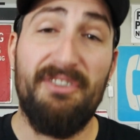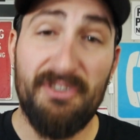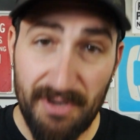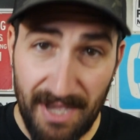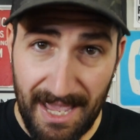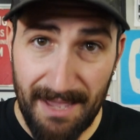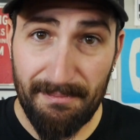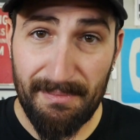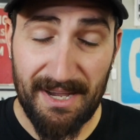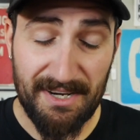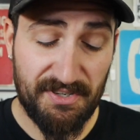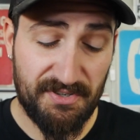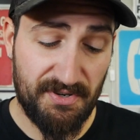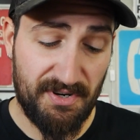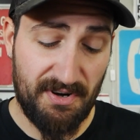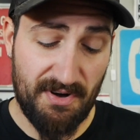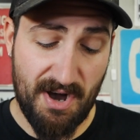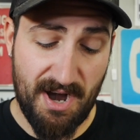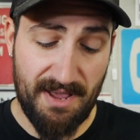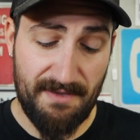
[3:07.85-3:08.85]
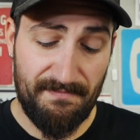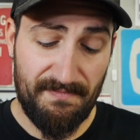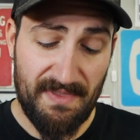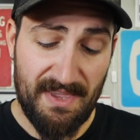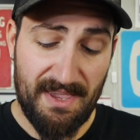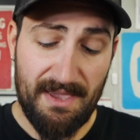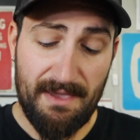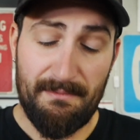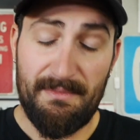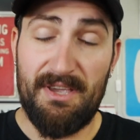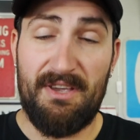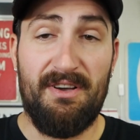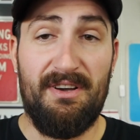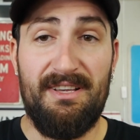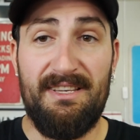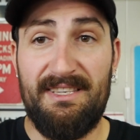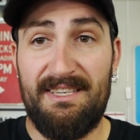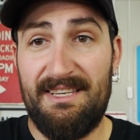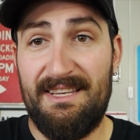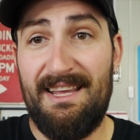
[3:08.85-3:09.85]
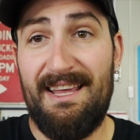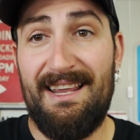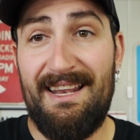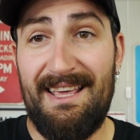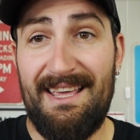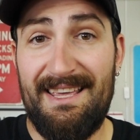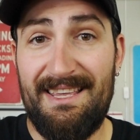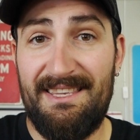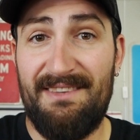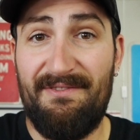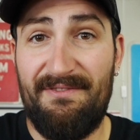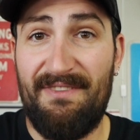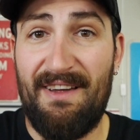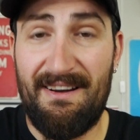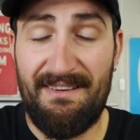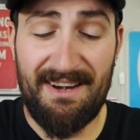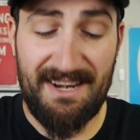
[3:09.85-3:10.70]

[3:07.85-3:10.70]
do an apex trigger on it because it is very